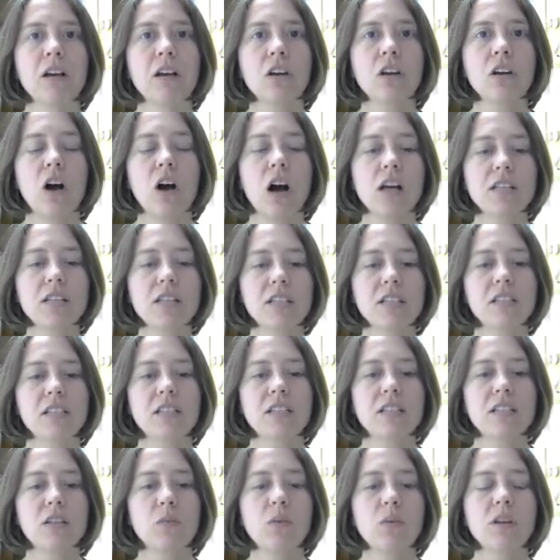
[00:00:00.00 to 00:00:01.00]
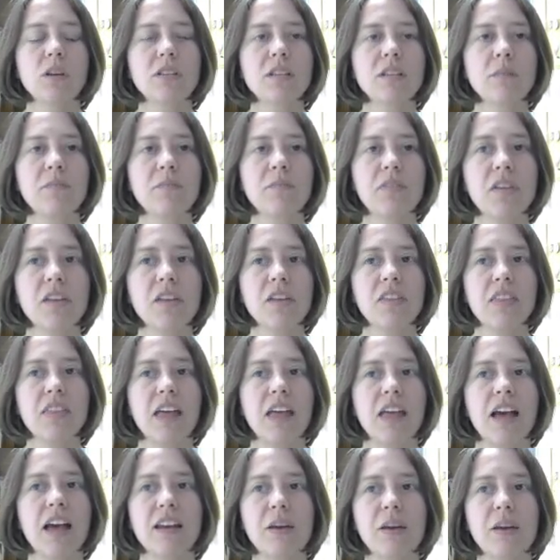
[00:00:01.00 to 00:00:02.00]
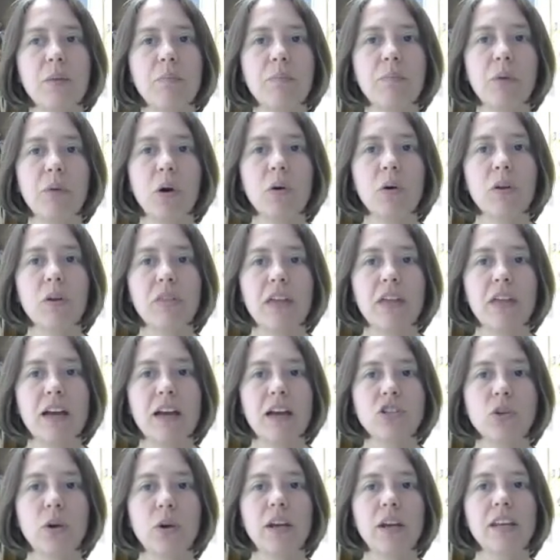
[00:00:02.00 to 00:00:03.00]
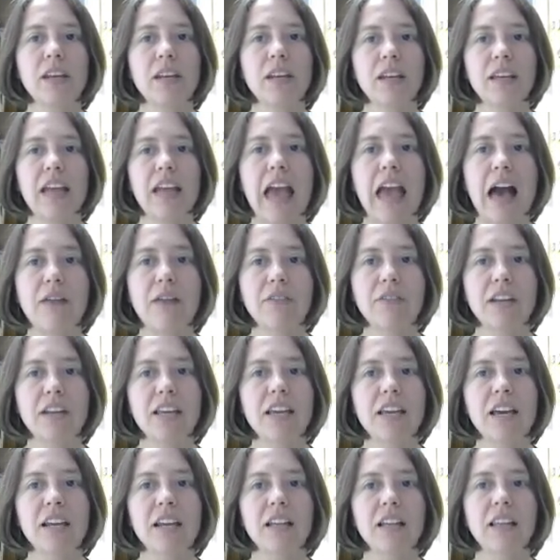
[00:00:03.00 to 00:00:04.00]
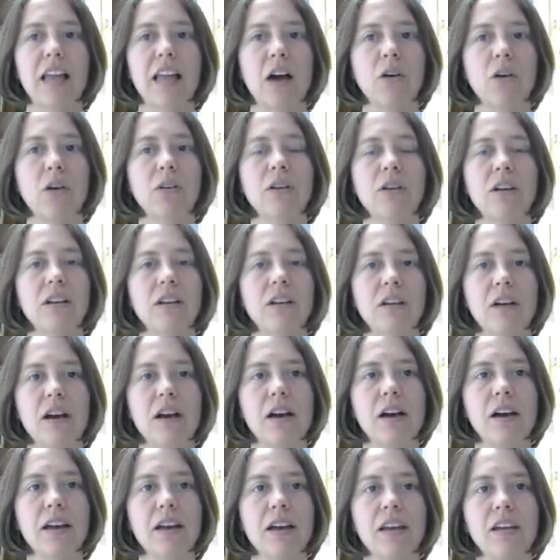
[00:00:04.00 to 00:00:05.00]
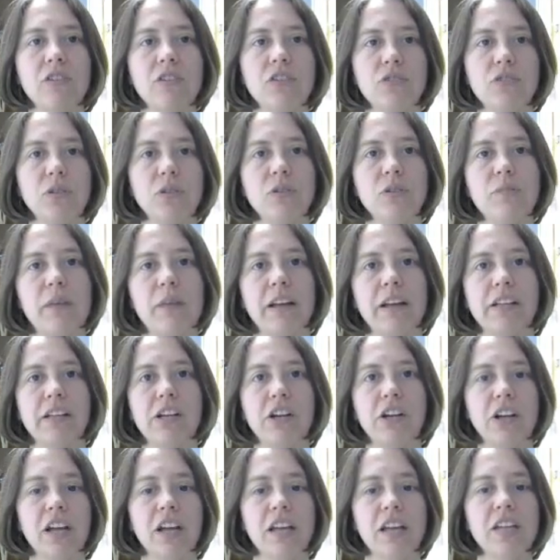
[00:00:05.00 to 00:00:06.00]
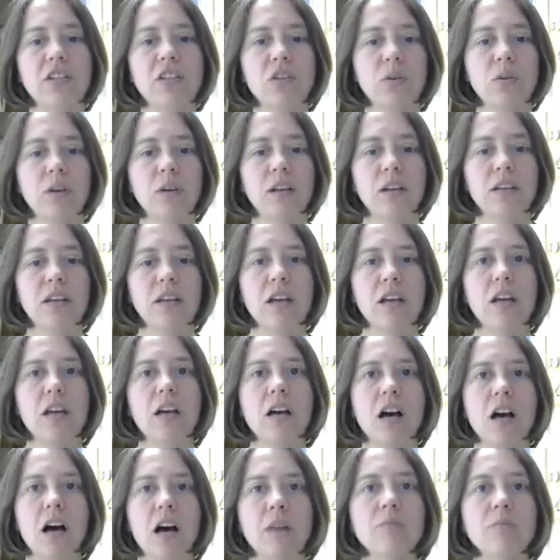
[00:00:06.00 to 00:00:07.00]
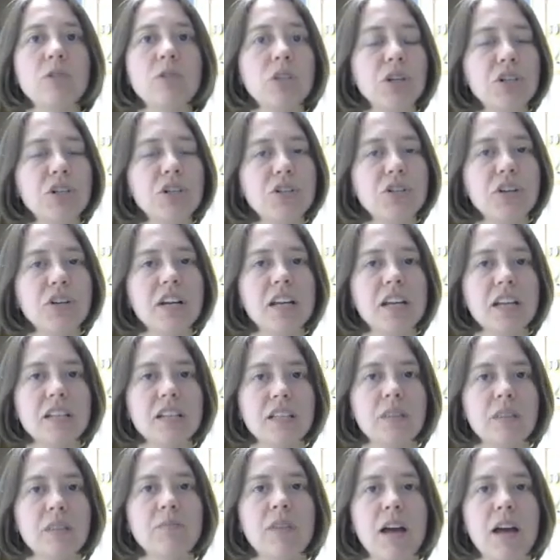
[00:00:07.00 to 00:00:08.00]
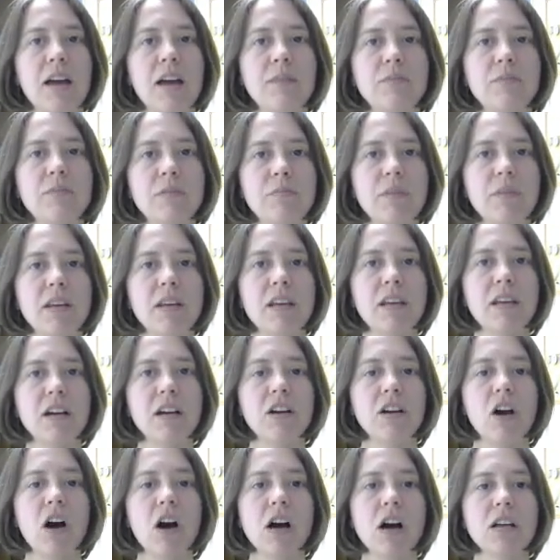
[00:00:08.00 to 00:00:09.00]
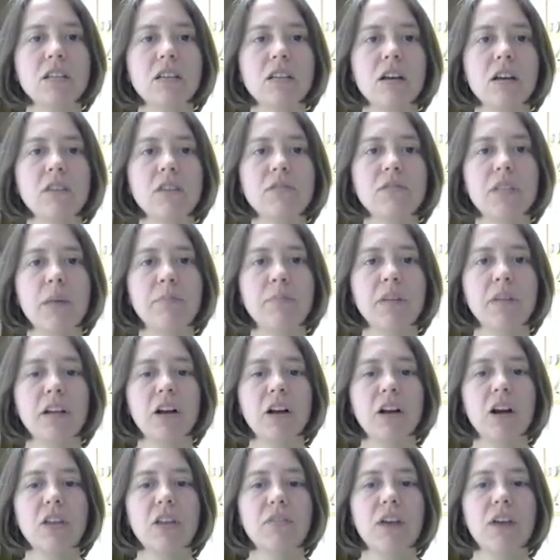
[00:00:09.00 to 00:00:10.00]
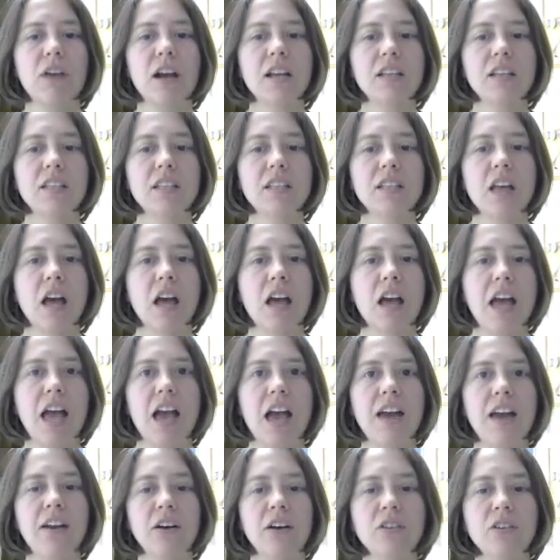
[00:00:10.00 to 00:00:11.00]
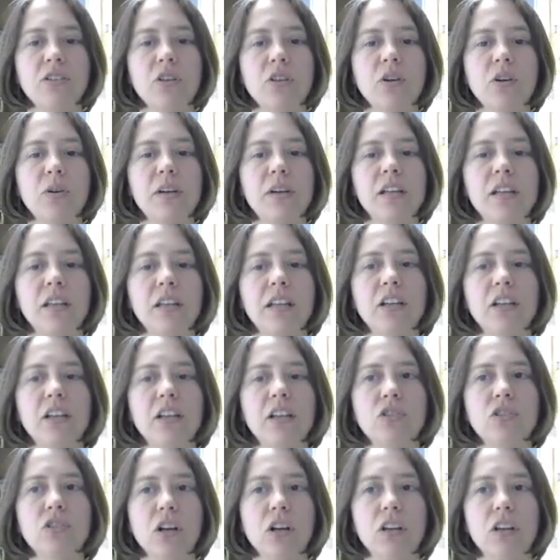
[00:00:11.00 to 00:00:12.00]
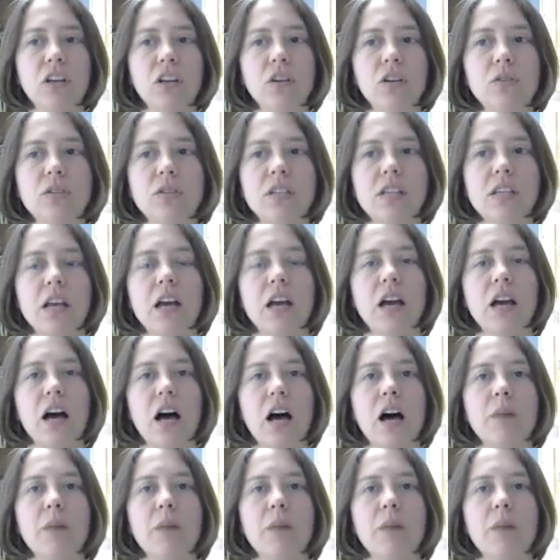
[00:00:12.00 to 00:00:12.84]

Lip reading: Causes, well, something that broke that joint cavity and allowed and introduced bacteria into it. Surgery can sometimes be a cause of septic arthritis, and also illegal drug use.